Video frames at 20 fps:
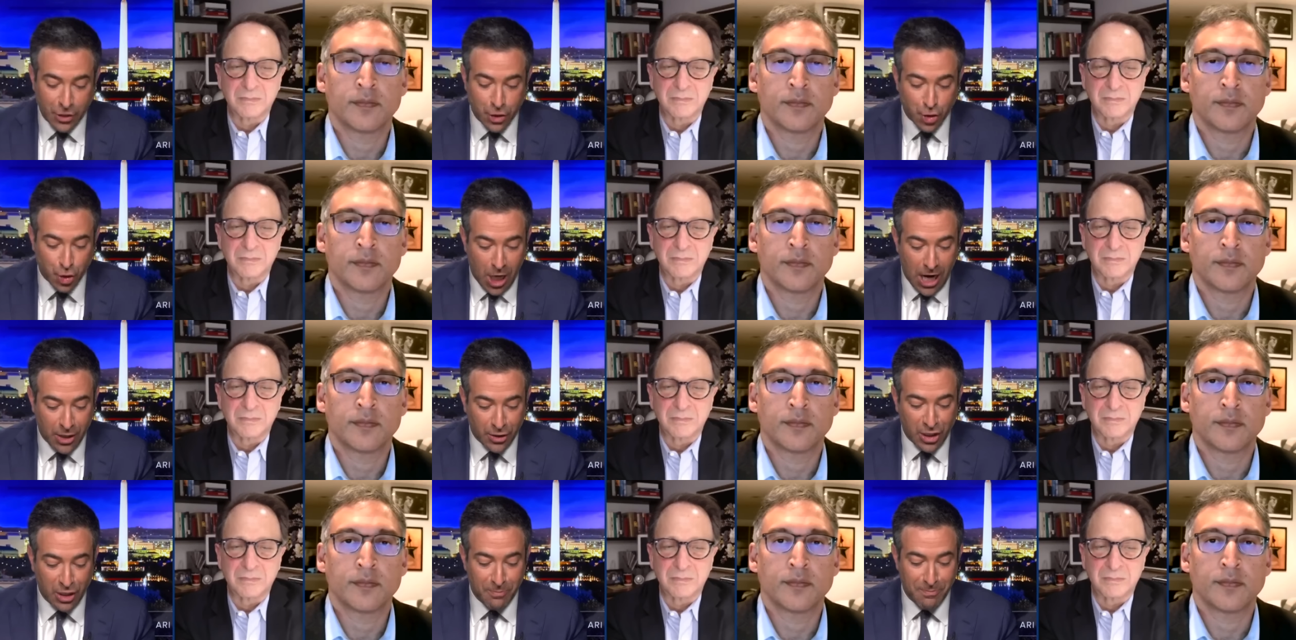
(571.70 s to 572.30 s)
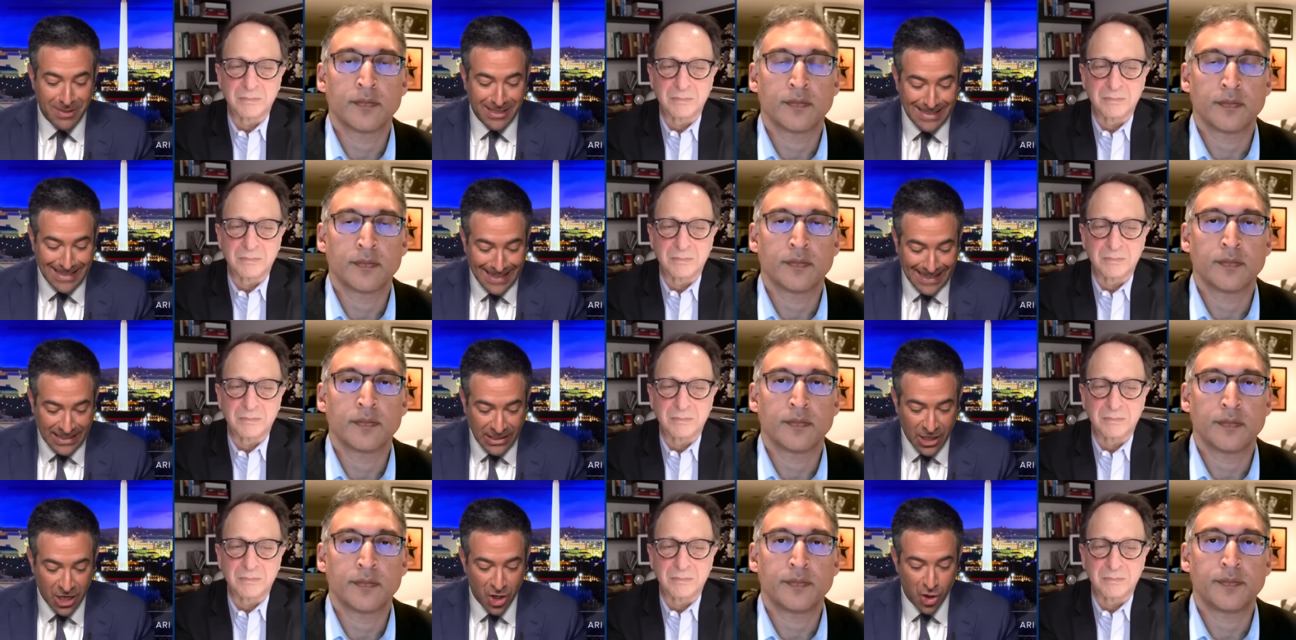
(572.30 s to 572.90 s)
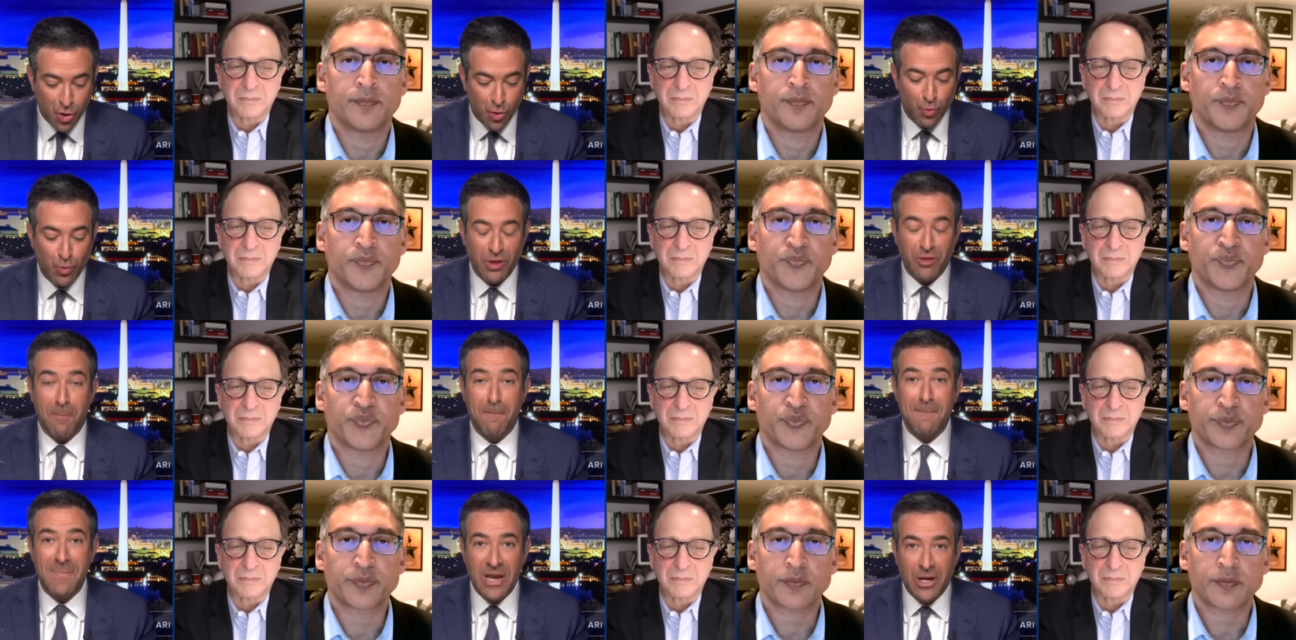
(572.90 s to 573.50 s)
Speaker 1: trial can begin with
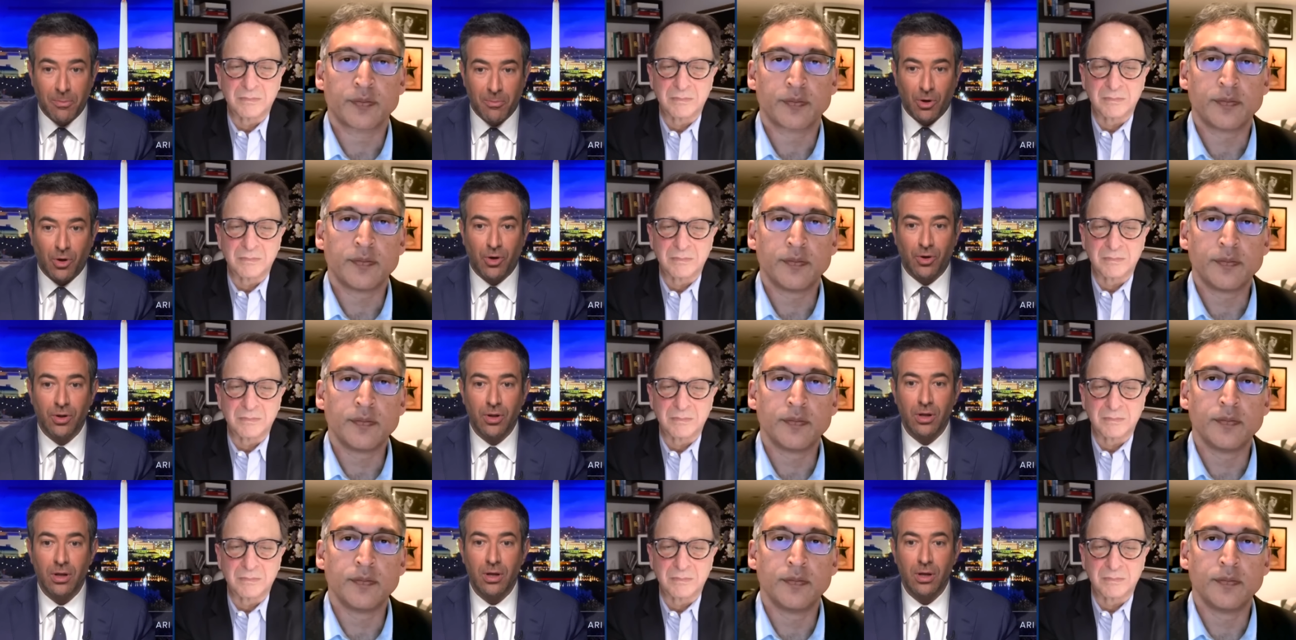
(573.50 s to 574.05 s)
minimal